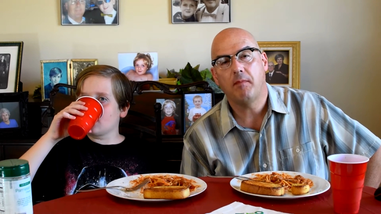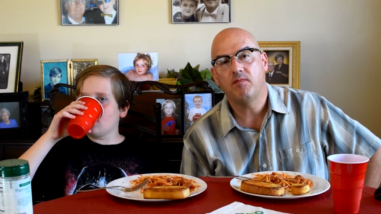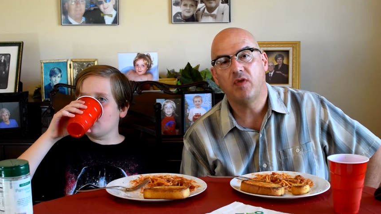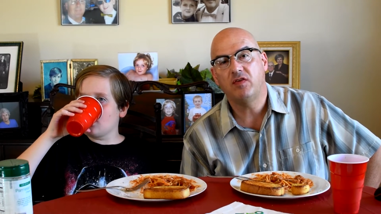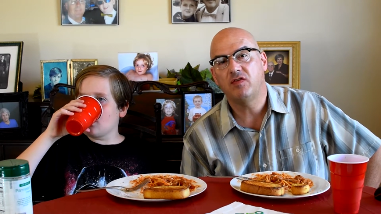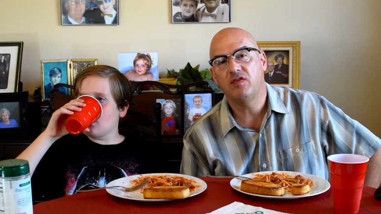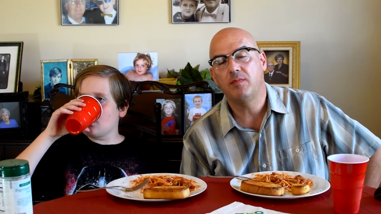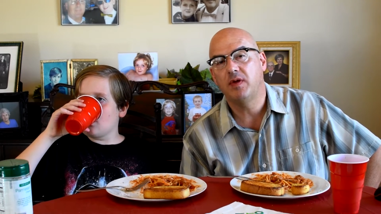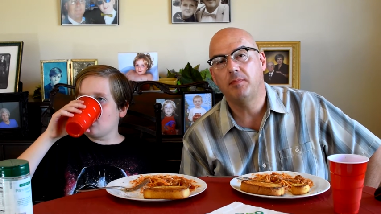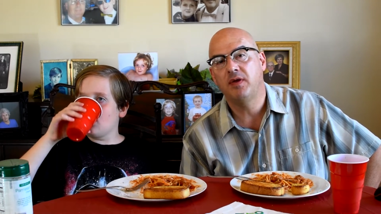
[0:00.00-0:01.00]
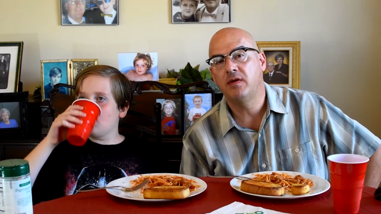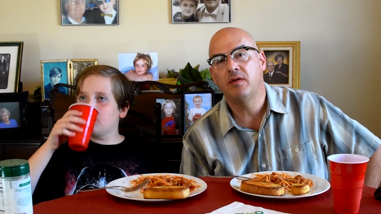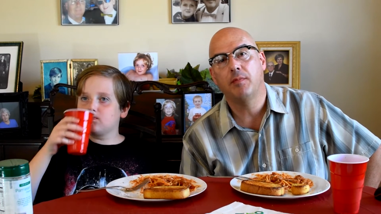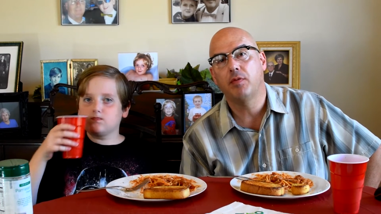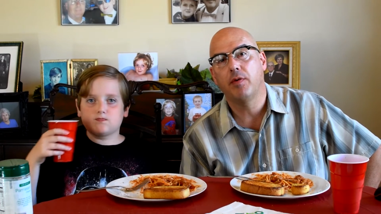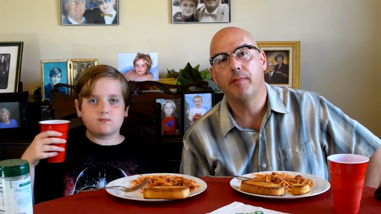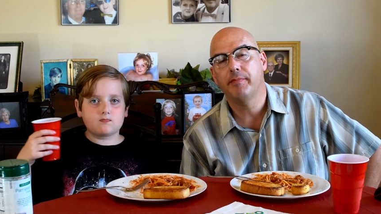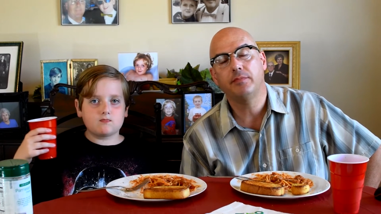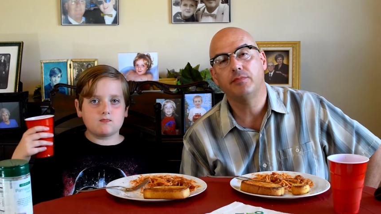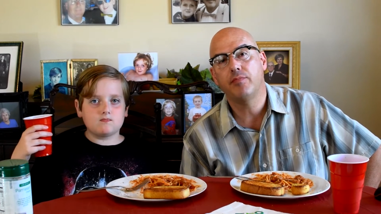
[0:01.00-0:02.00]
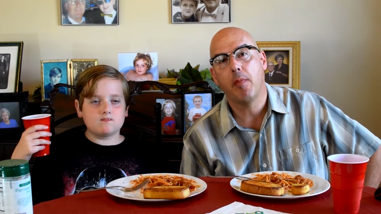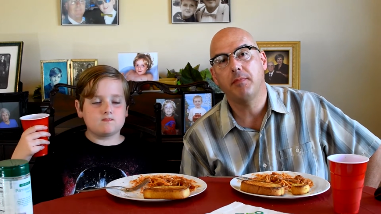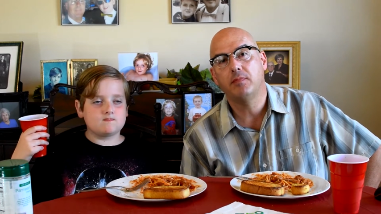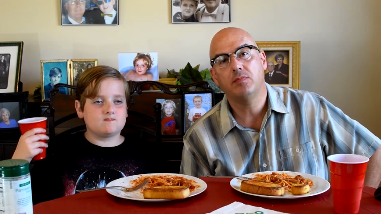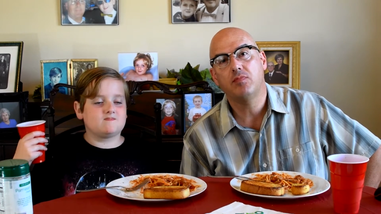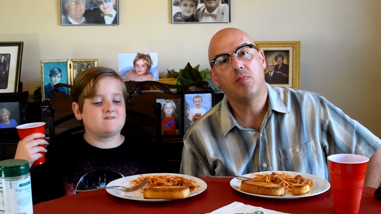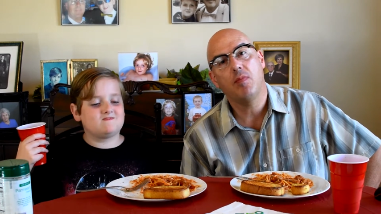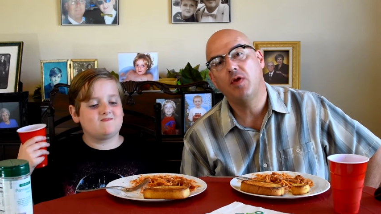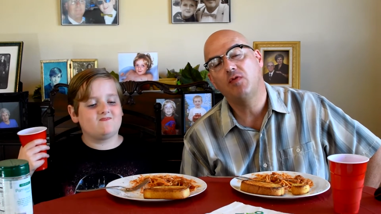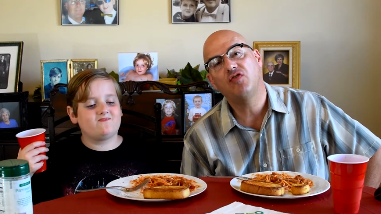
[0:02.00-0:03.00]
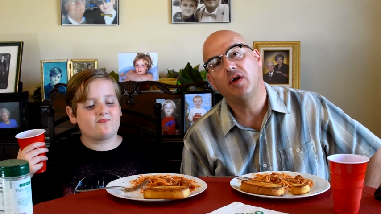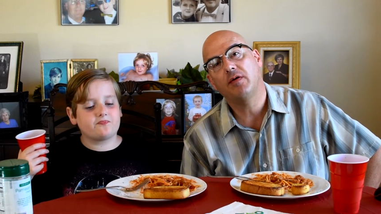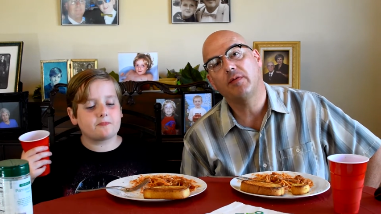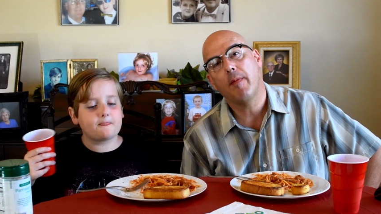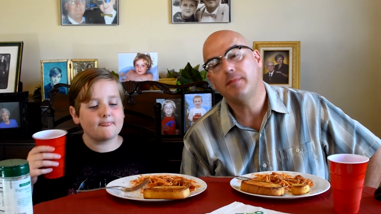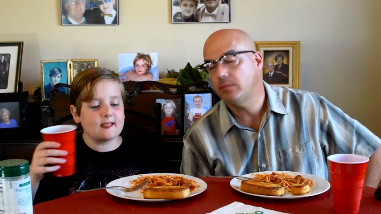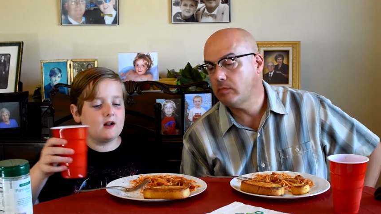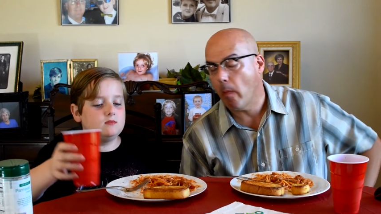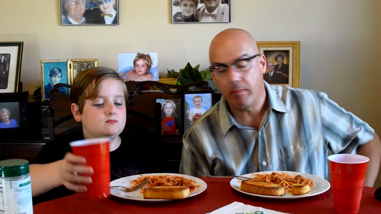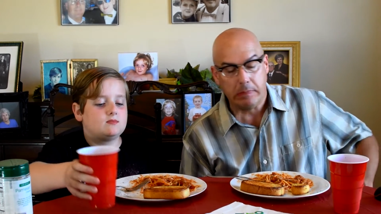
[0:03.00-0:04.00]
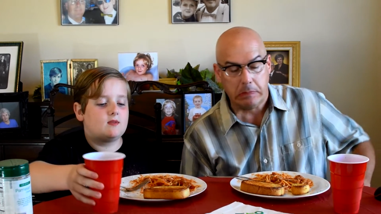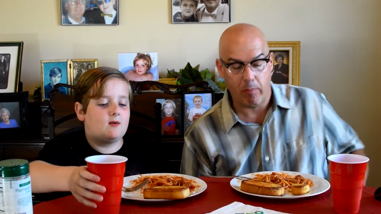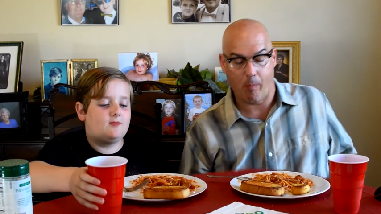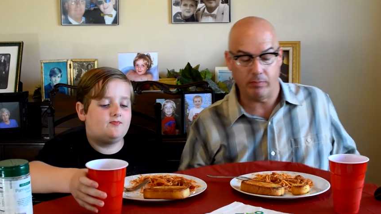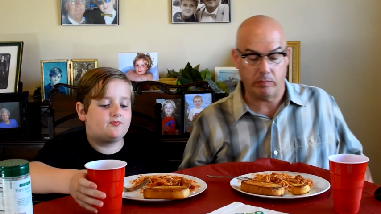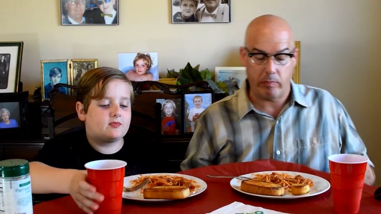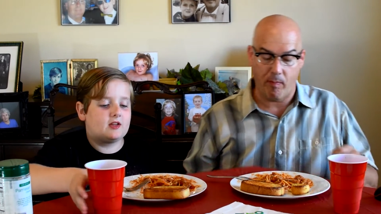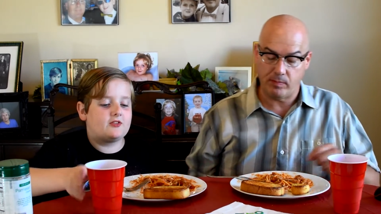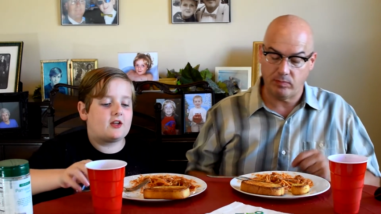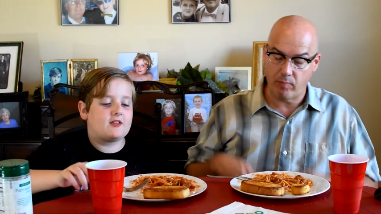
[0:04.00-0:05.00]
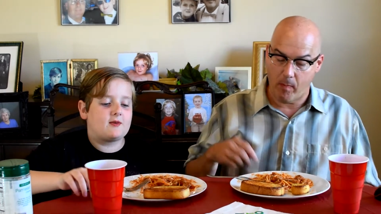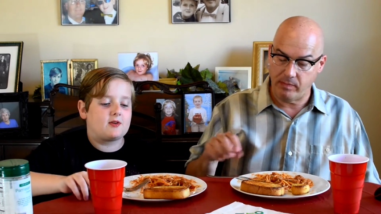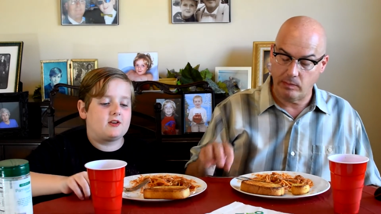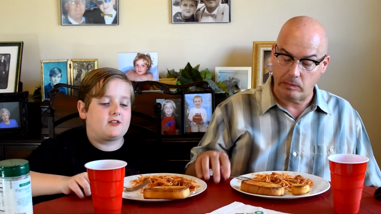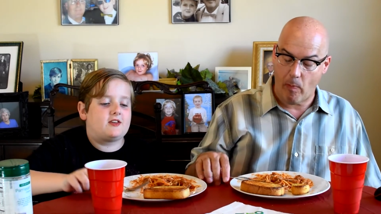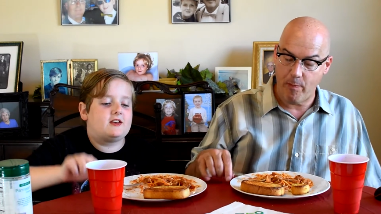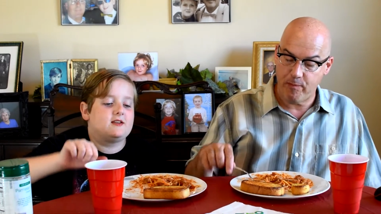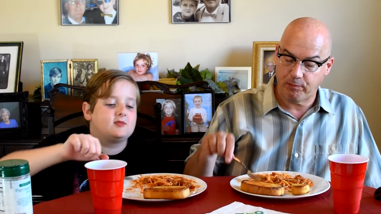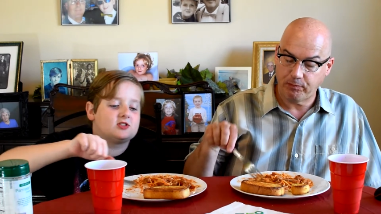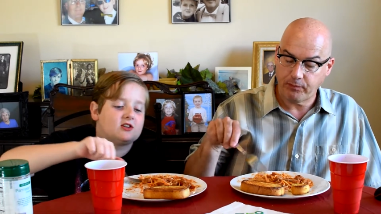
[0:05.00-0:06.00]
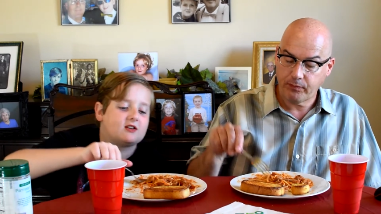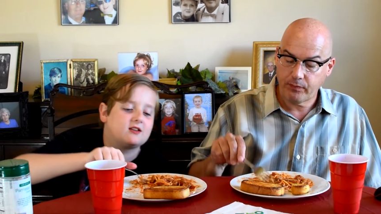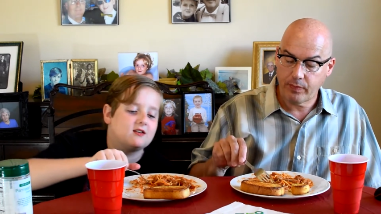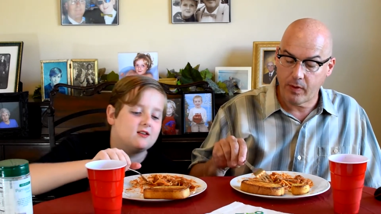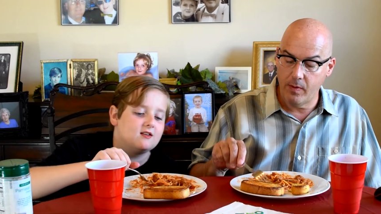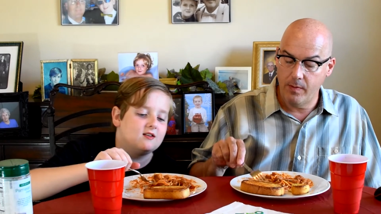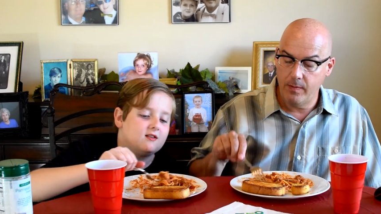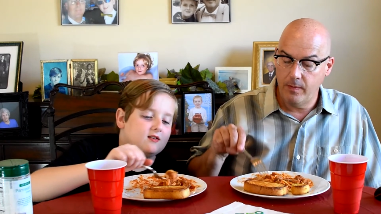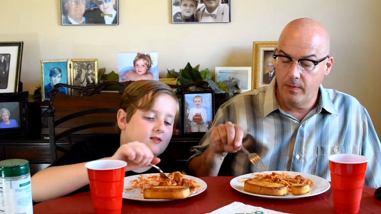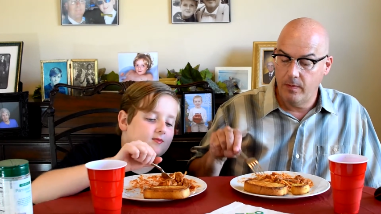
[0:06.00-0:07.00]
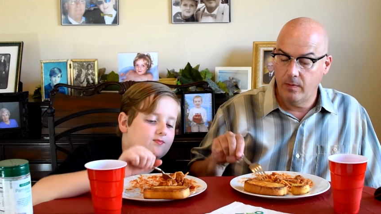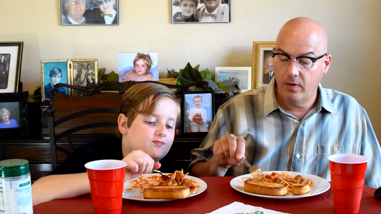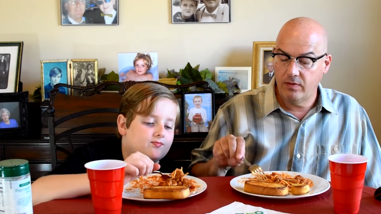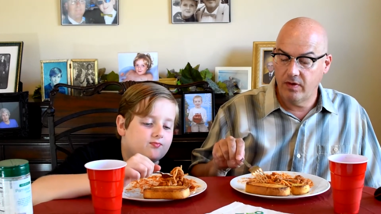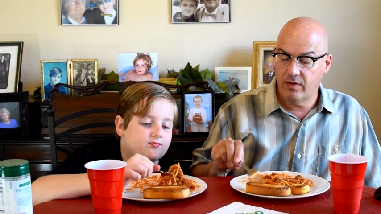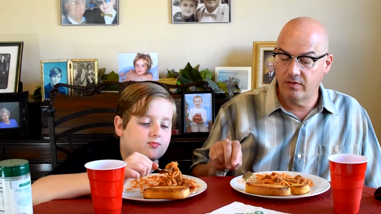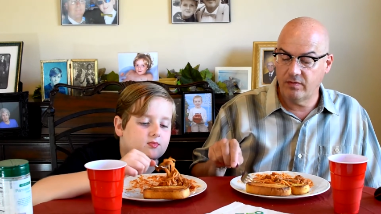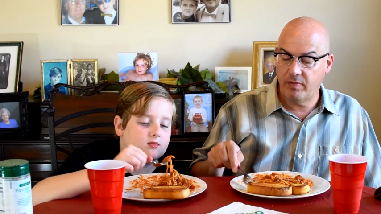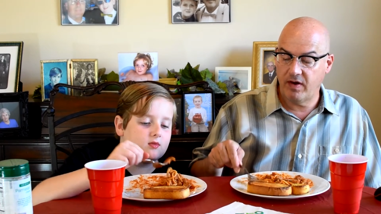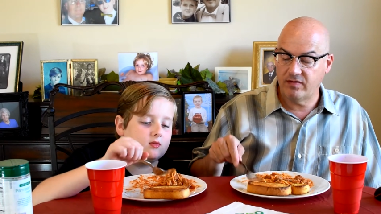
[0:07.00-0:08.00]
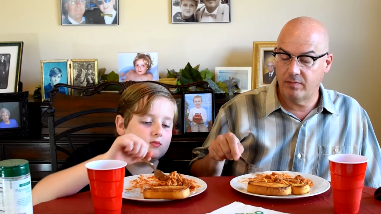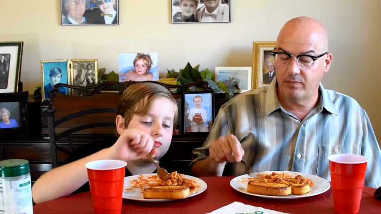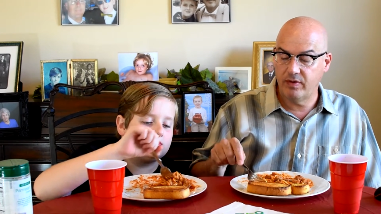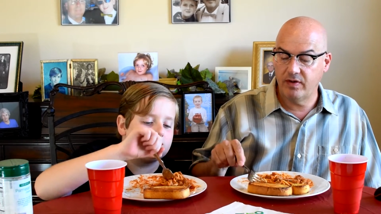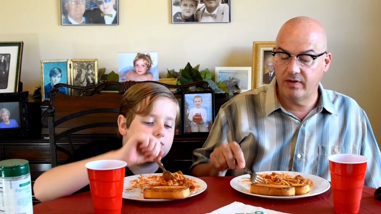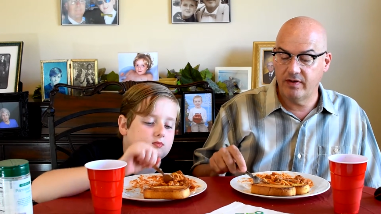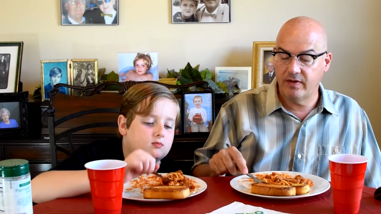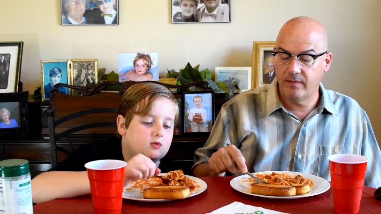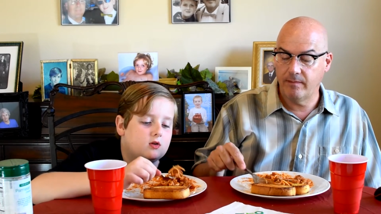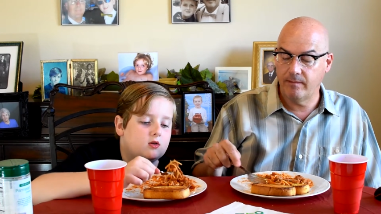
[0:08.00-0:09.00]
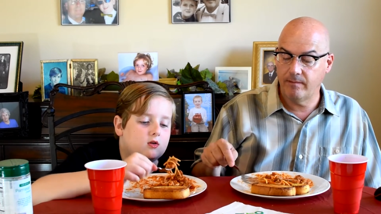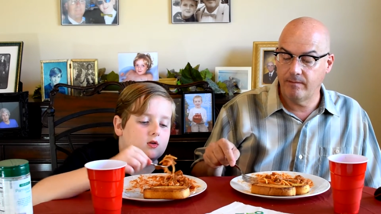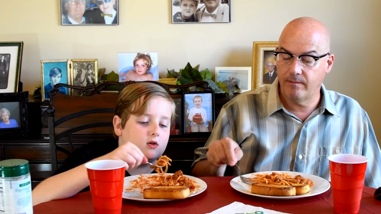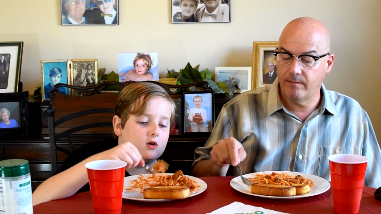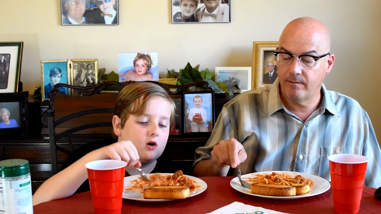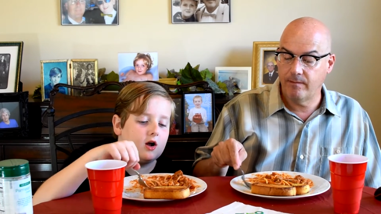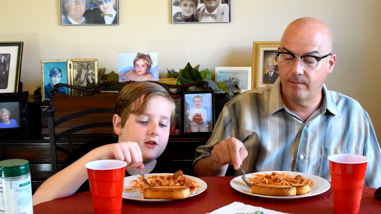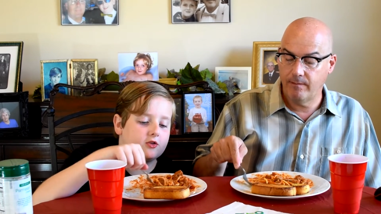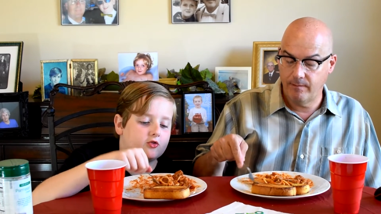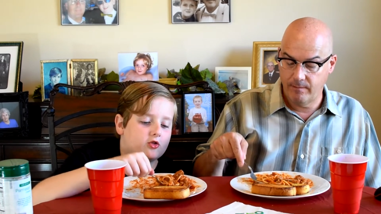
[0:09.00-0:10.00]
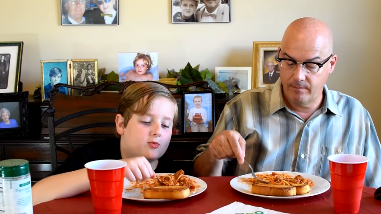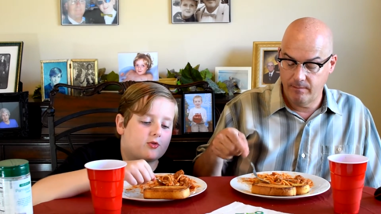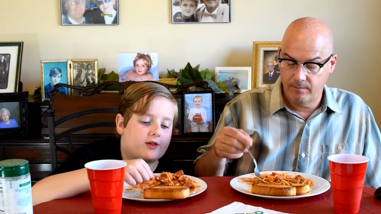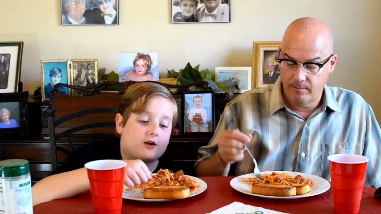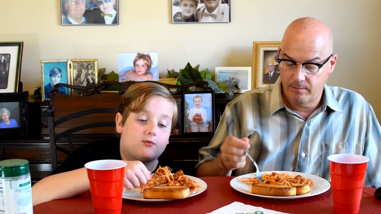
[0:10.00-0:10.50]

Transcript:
Speaker 1: They just sent me a PIN number. No check.
Speaker 2: You thought they were going to send him a check.
Speaker 1: I thought it was a possibility.
Speaker 2: A lot of YouTubers that are